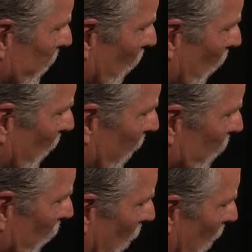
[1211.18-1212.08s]
more of
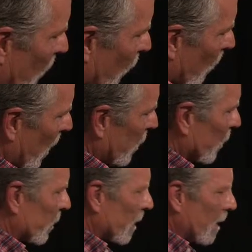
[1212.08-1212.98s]
these rock
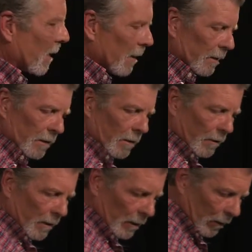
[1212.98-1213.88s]
formations. It still
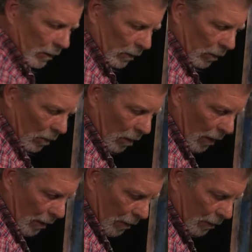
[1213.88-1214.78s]
needs a little
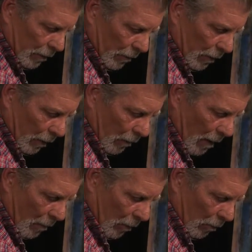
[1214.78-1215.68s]
lighter, so I'm going to
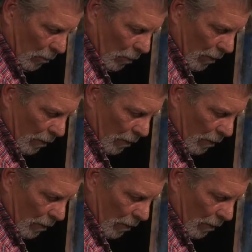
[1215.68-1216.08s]
grab a little more of the